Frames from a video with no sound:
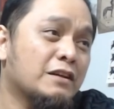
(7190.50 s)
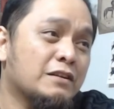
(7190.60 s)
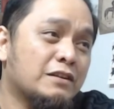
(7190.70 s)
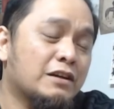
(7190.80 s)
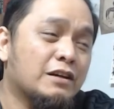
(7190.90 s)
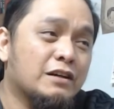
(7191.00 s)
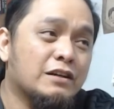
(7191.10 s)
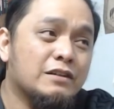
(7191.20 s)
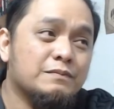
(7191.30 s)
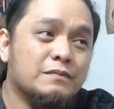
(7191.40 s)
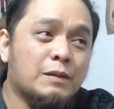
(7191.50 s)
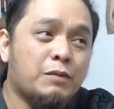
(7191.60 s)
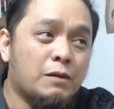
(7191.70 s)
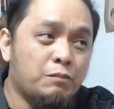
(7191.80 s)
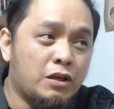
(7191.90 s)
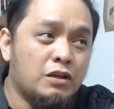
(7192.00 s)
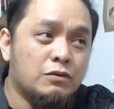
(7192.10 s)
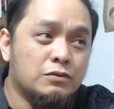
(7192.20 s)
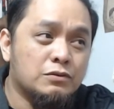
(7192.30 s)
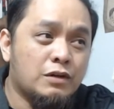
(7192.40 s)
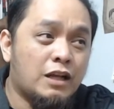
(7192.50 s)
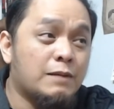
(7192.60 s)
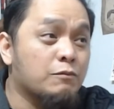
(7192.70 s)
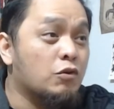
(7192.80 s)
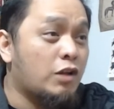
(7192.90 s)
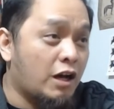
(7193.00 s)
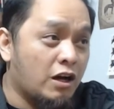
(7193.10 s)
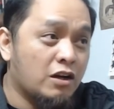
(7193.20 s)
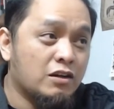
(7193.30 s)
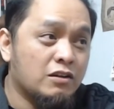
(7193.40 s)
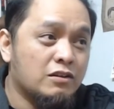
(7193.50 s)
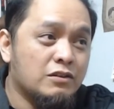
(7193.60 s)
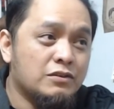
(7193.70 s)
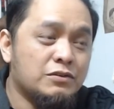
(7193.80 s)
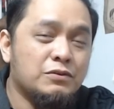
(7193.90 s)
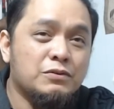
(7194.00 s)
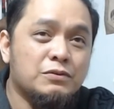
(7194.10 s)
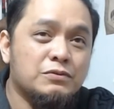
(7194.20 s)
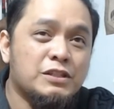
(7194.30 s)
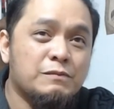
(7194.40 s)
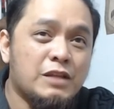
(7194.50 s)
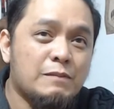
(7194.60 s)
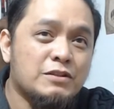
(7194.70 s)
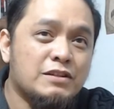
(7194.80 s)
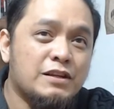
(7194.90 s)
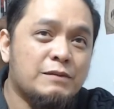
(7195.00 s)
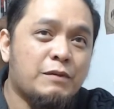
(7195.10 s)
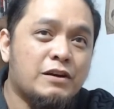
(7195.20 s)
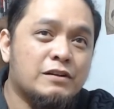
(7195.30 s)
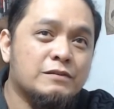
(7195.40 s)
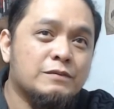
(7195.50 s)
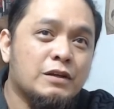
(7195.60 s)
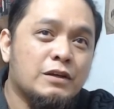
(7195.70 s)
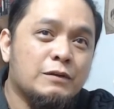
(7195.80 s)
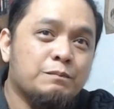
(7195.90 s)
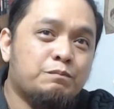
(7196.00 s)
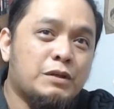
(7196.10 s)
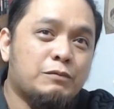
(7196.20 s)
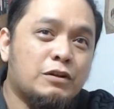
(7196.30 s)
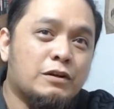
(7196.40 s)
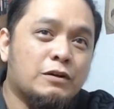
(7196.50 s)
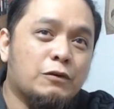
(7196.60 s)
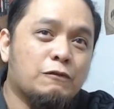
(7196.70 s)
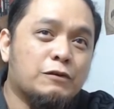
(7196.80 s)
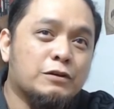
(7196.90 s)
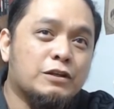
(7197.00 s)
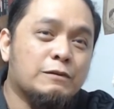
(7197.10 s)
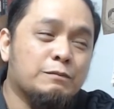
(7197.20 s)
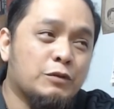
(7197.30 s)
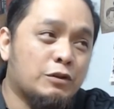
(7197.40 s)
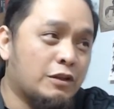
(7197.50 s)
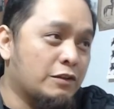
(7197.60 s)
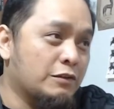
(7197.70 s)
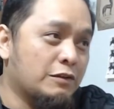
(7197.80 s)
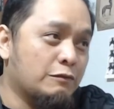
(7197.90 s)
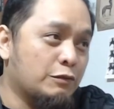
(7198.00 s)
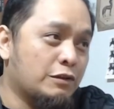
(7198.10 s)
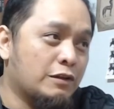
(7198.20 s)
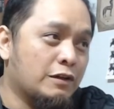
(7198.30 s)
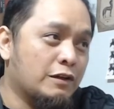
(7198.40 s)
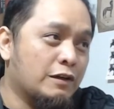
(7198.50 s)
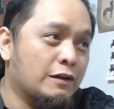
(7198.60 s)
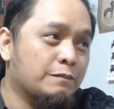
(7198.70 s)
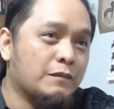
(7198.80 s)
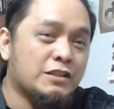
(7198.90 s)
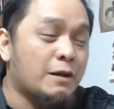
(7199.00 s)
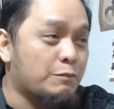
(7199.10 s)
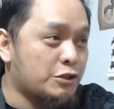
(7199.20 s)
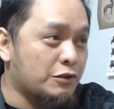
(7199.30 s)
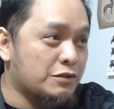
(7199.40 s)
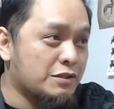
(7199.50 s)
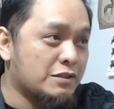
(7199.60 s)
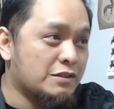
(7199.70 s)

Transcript: the the puppy kung alam ko lang. Mm-hmm. So sometimes kasi parang people are overcome with the uh, with the uh, assumptions